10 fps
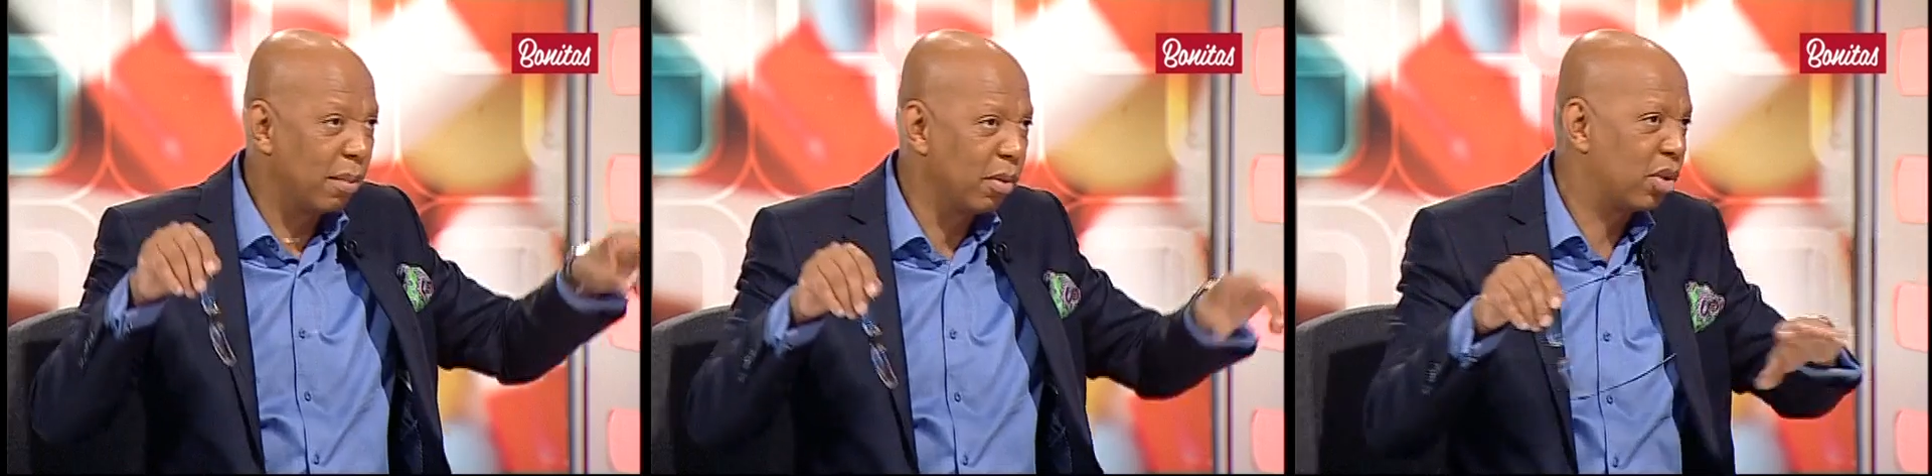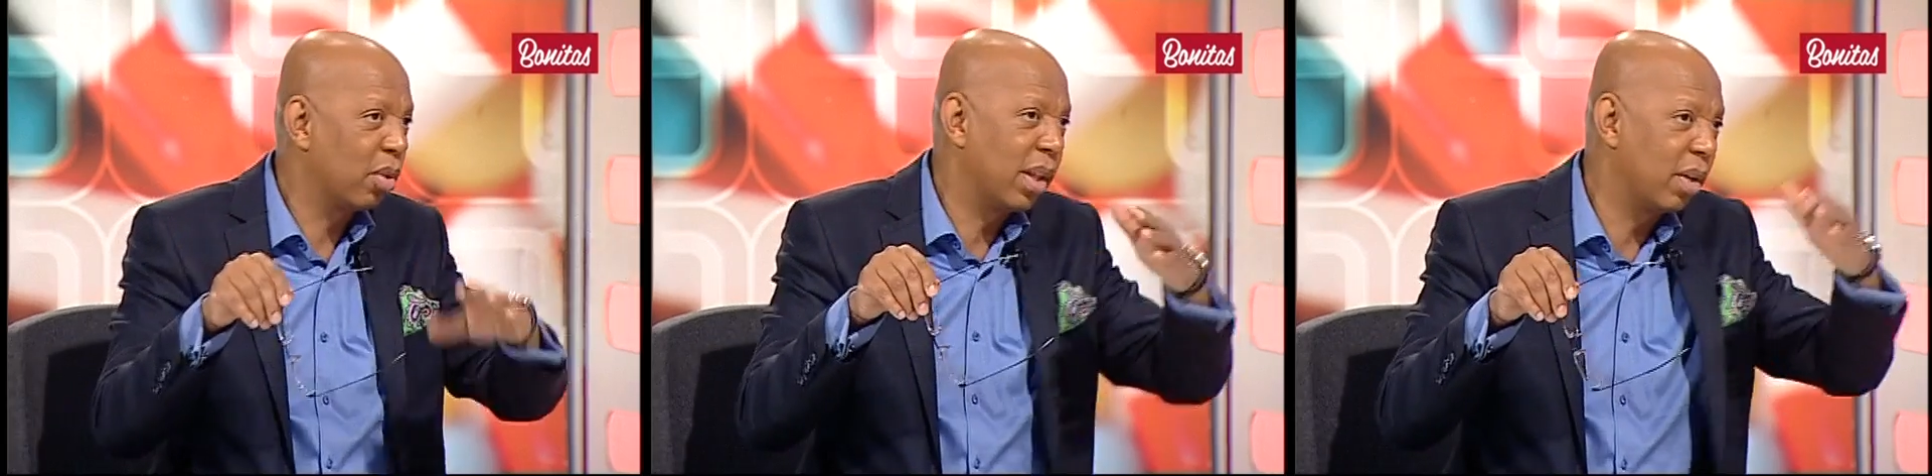I'm
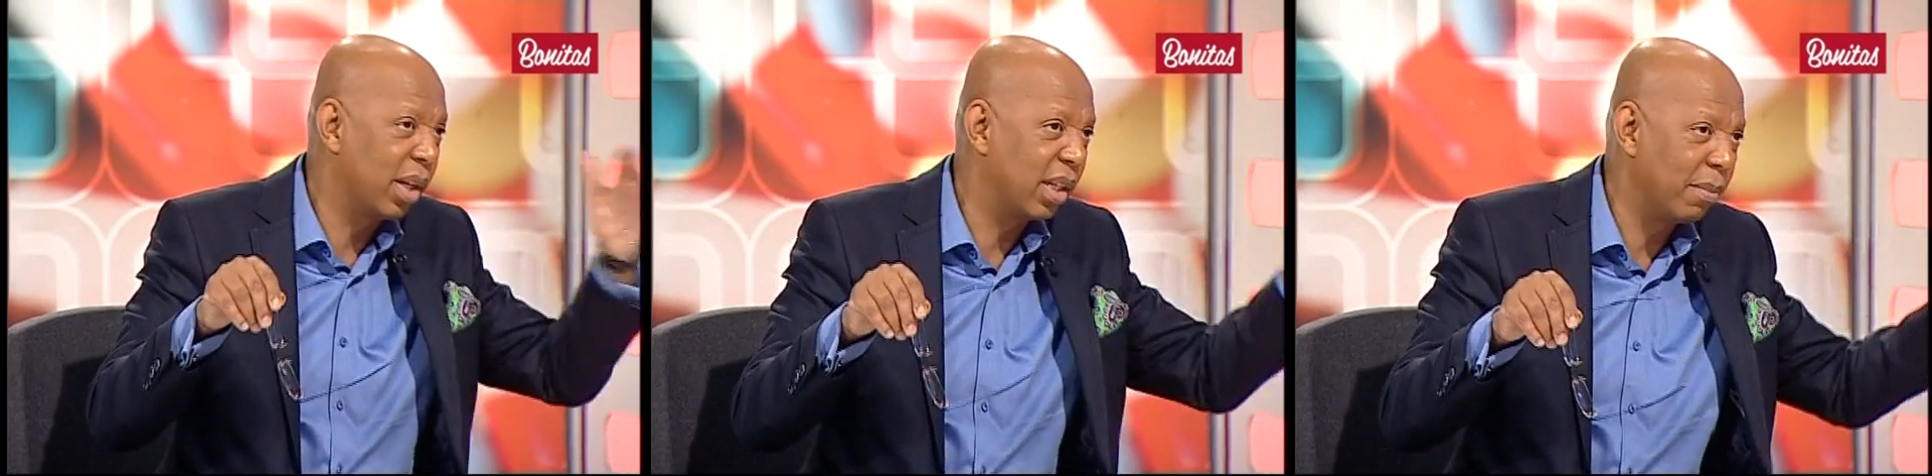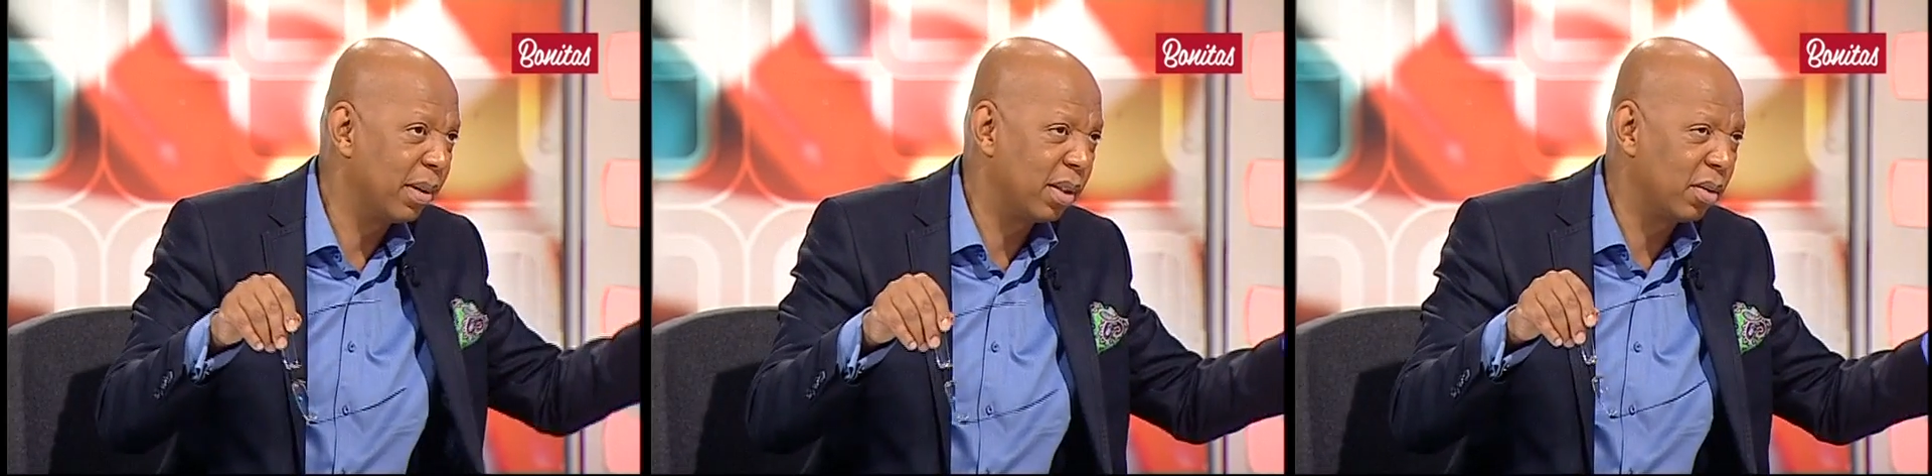not sure whether you had
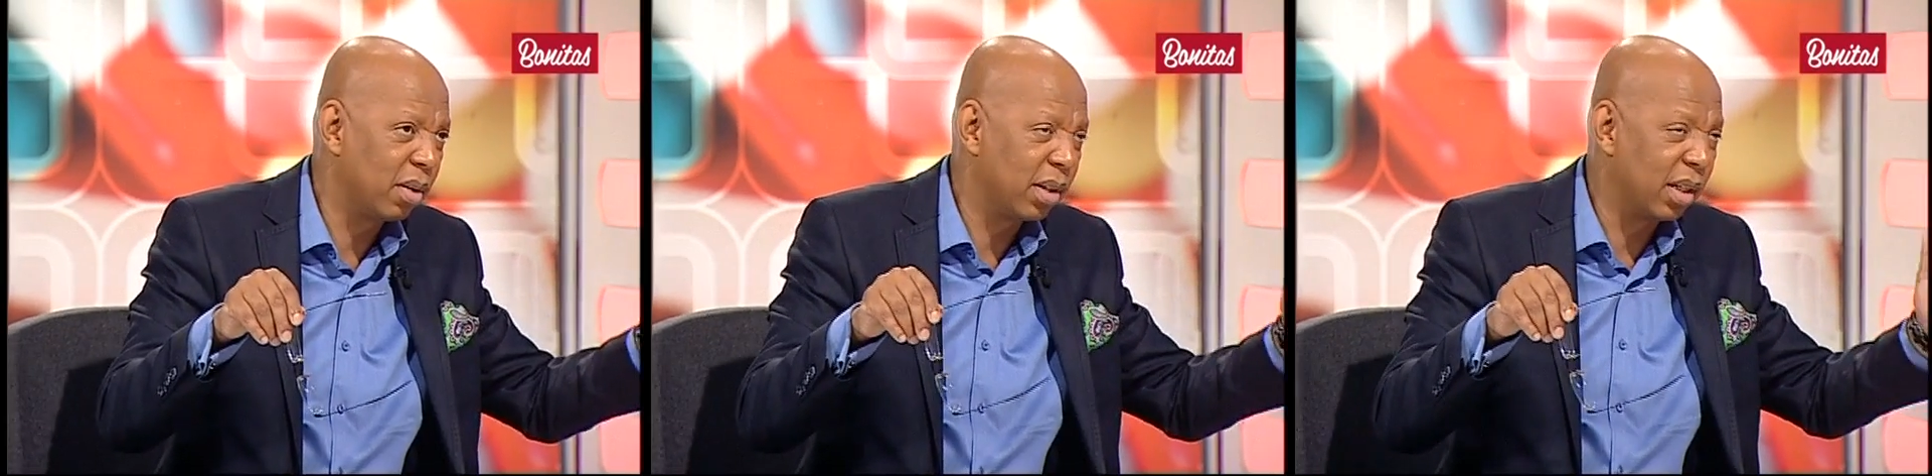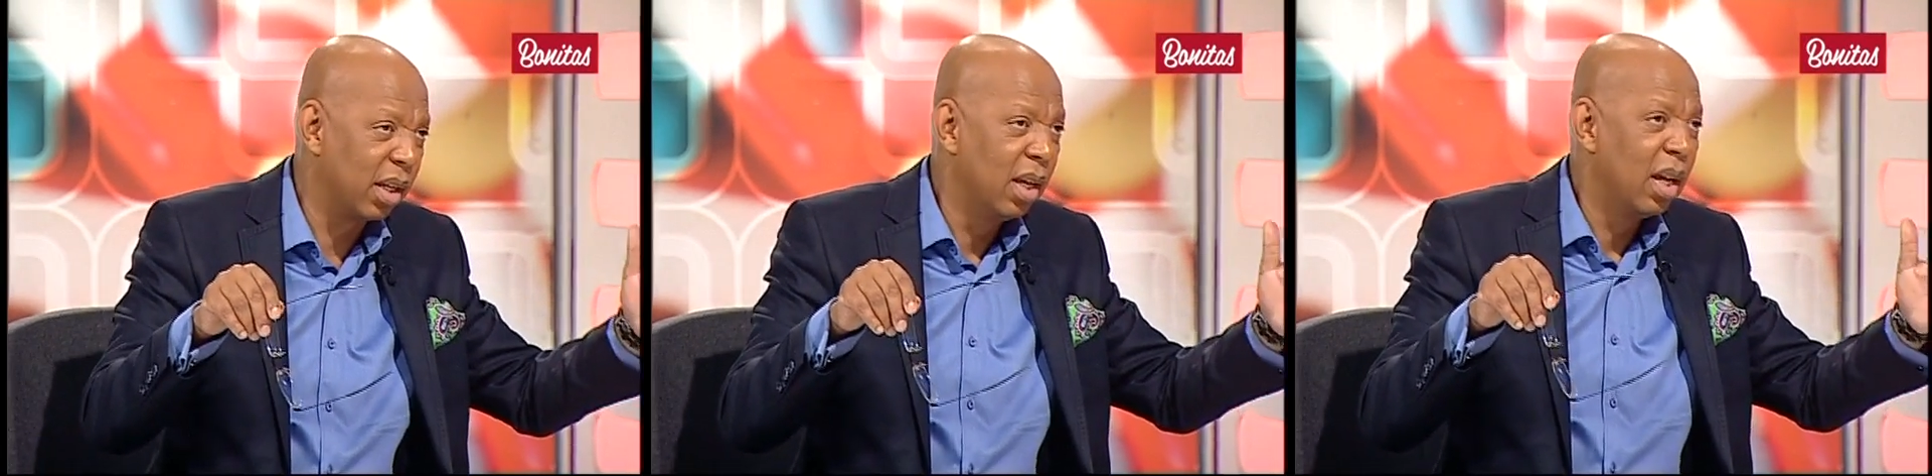diabetes. I have type